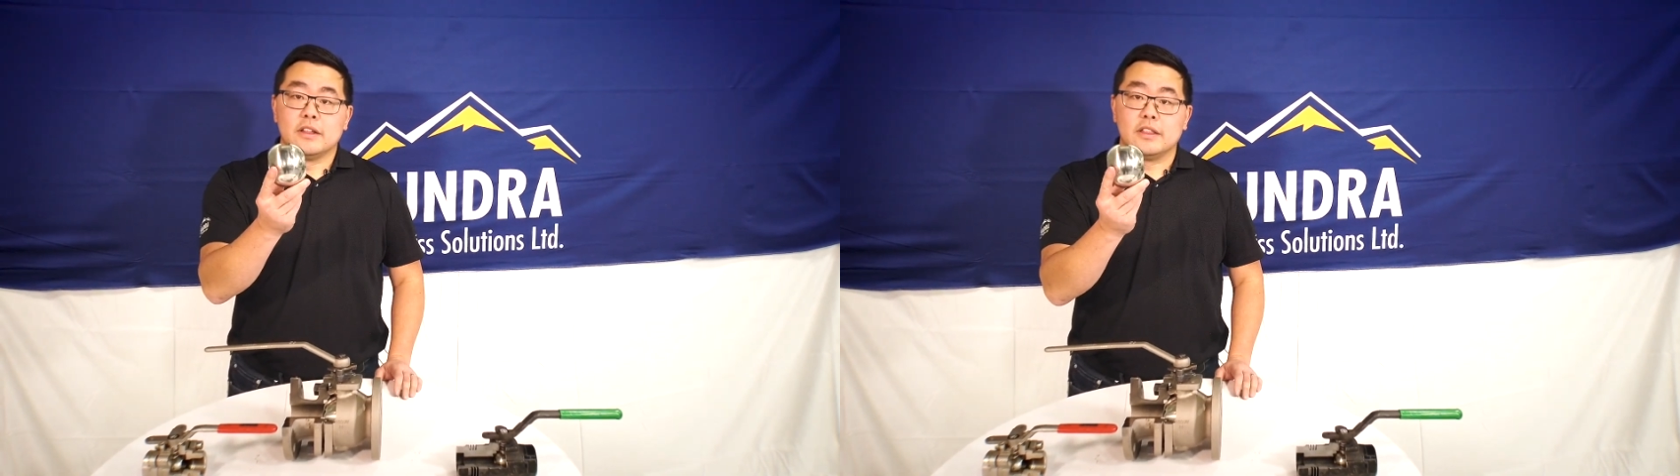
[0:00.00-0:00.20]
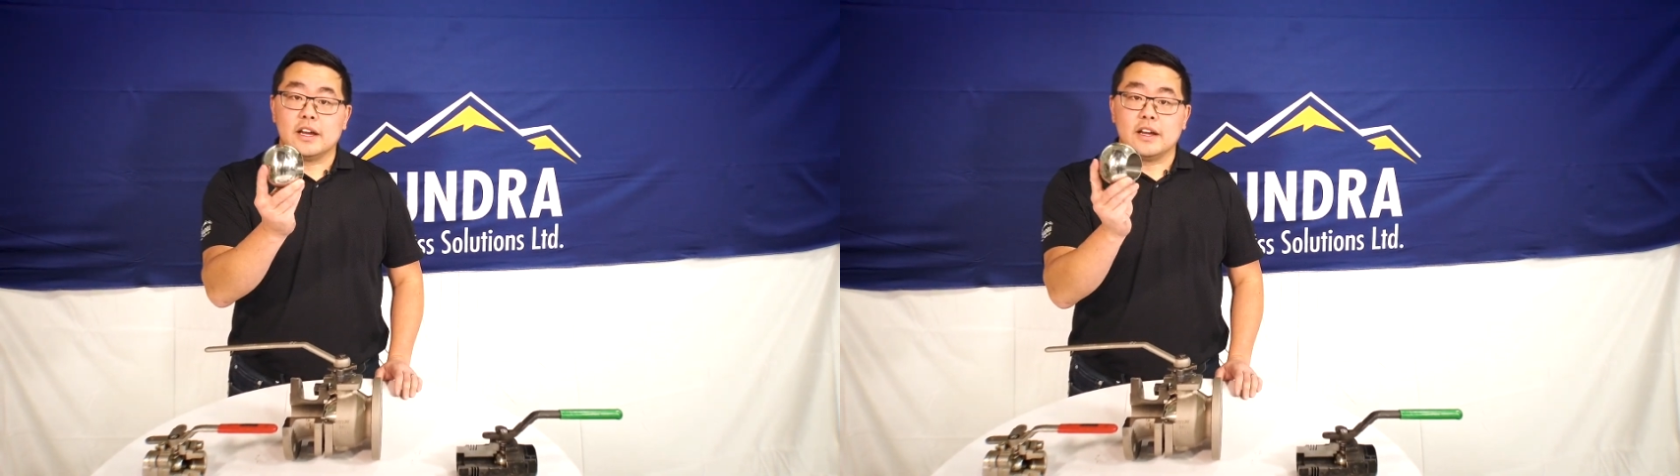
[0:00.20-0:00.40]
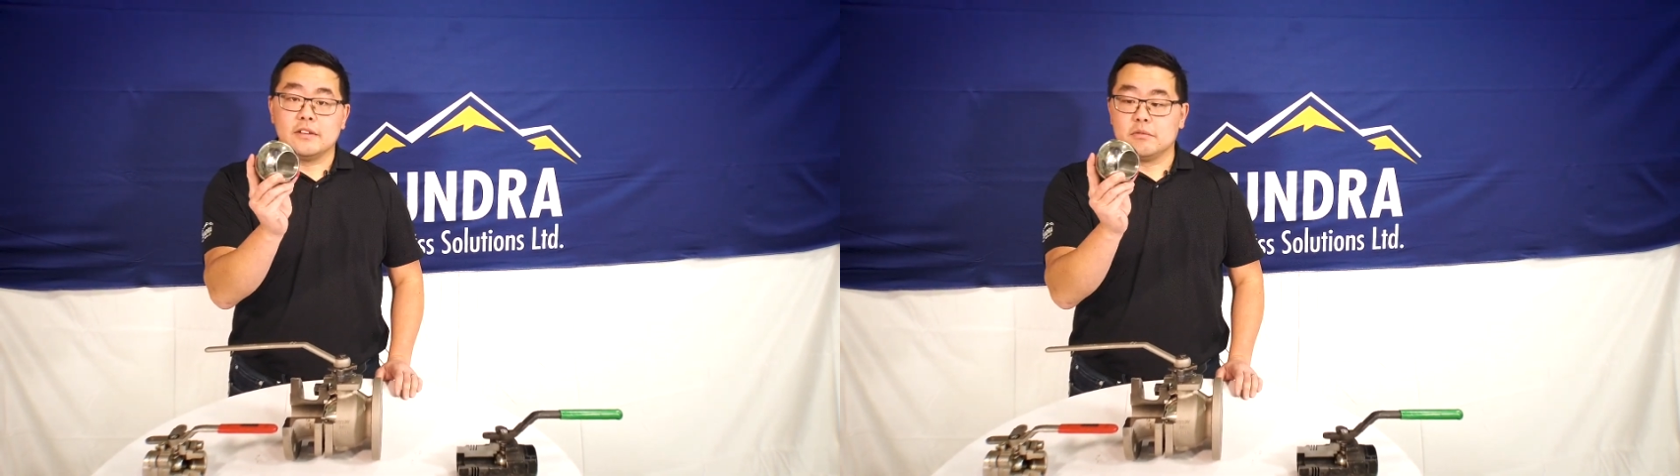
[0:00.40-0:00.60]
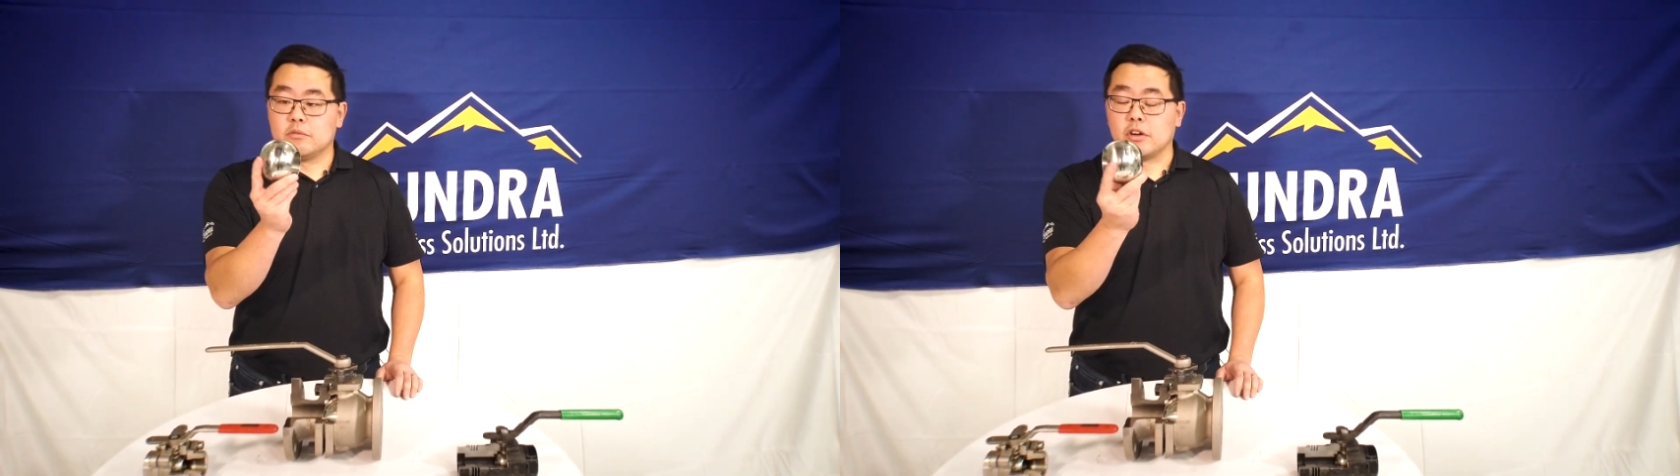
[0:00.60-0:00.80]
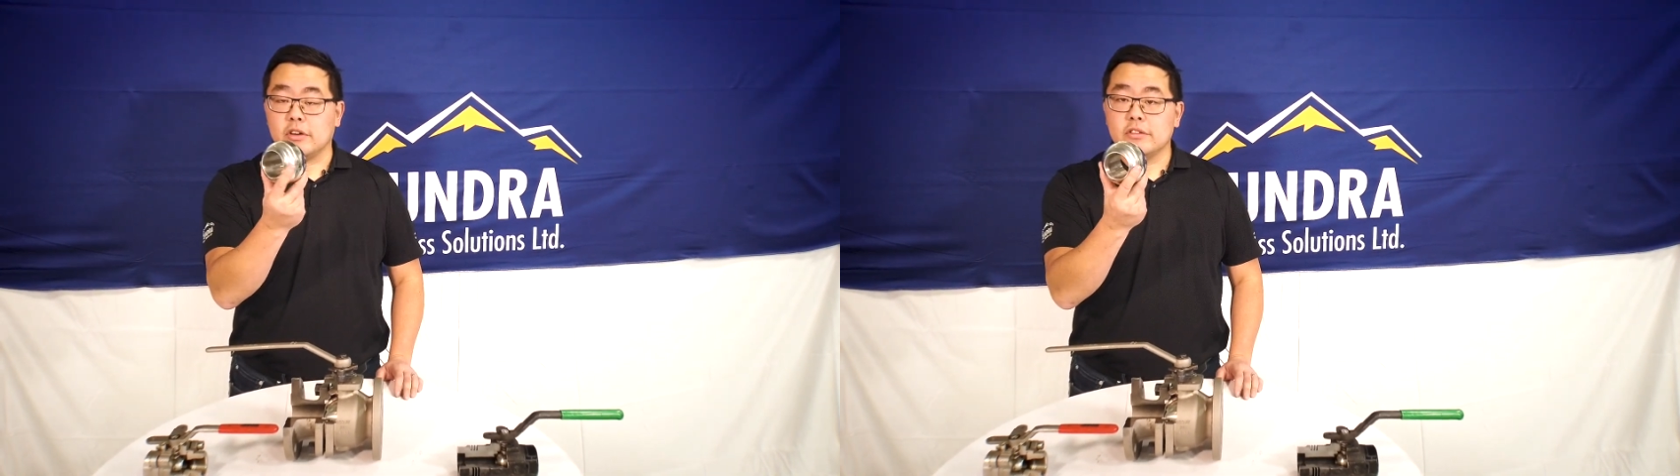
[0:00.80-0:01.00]
that
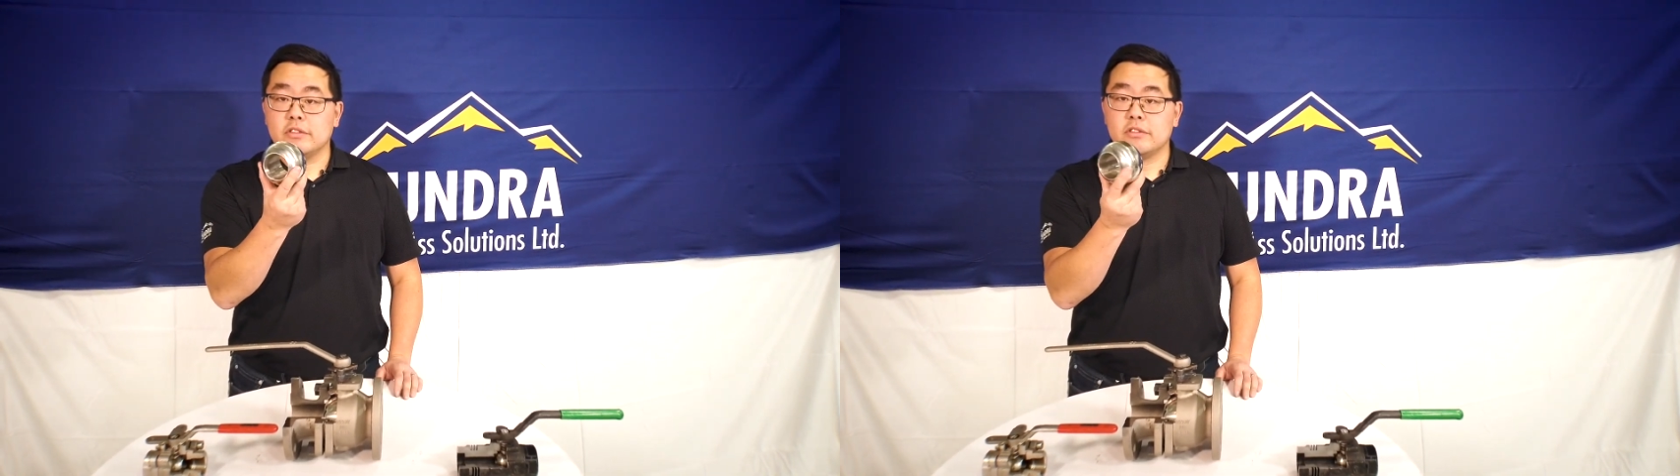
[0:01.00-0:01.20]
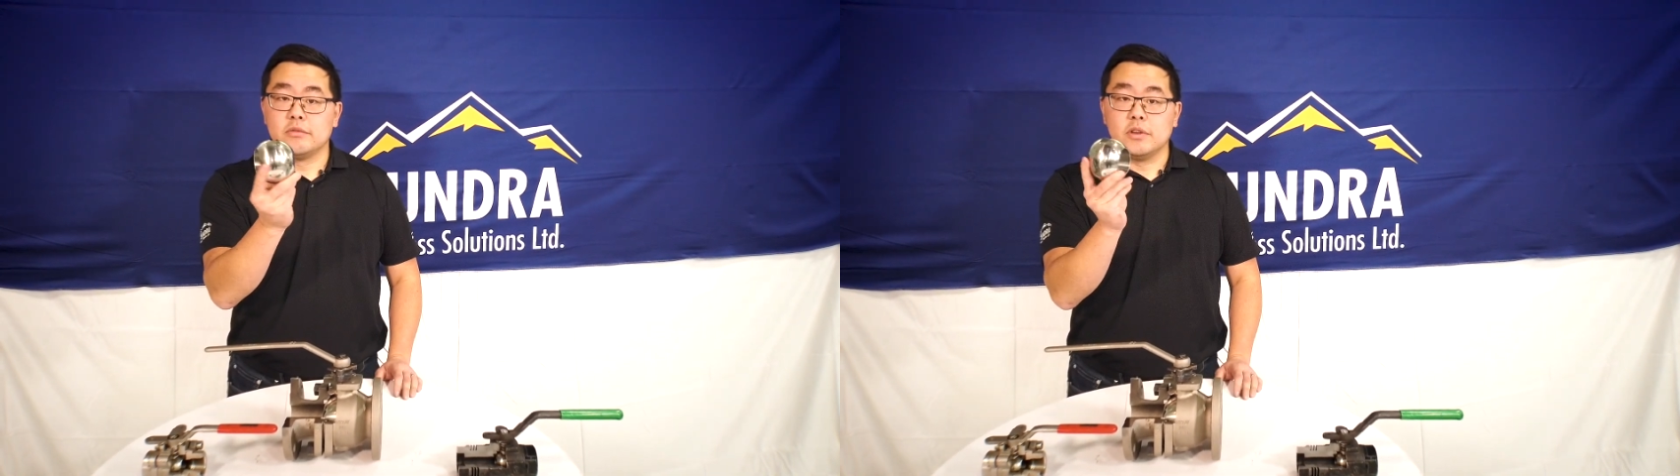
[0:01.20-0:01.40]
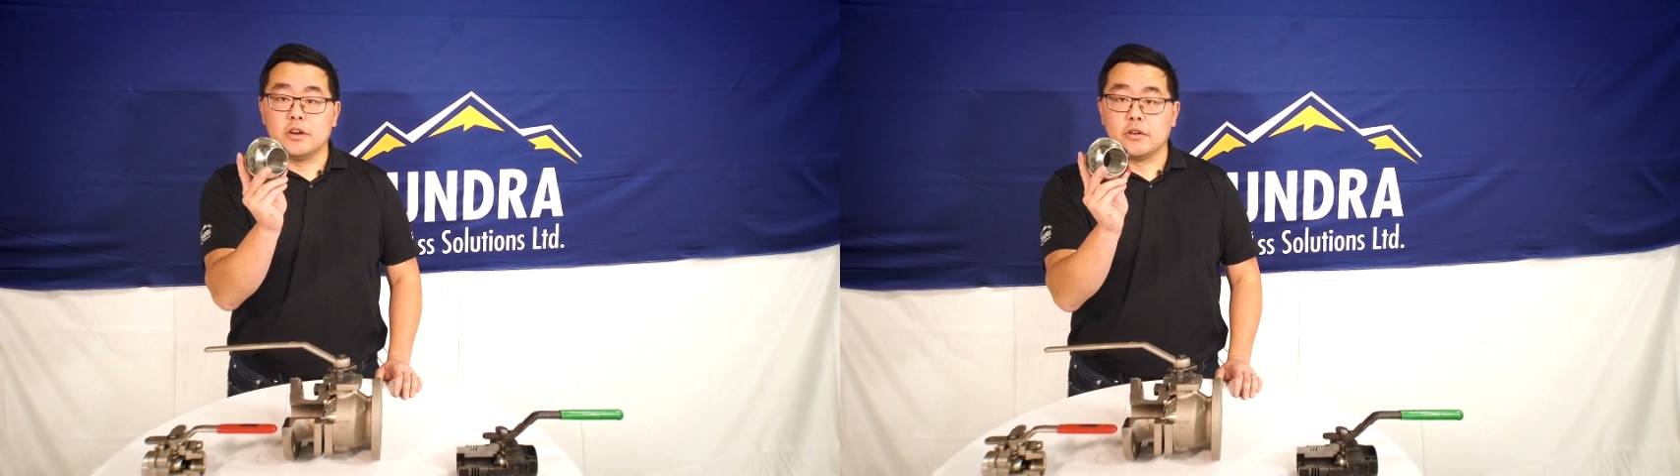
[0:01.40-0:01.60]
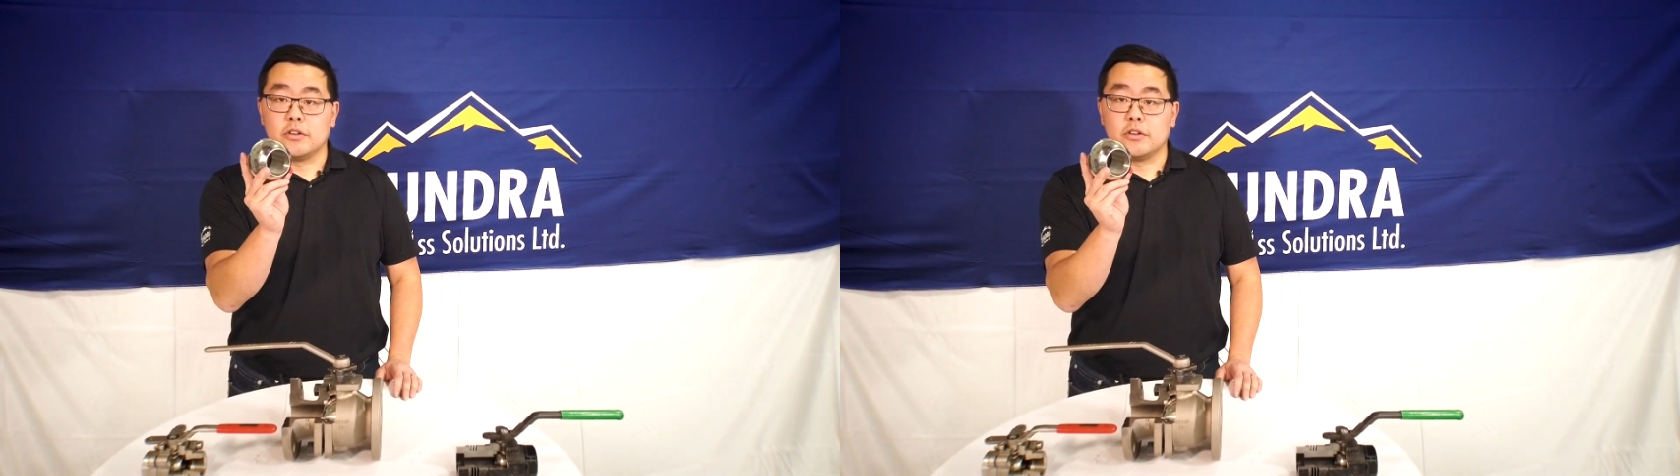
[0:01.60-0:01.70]
turns in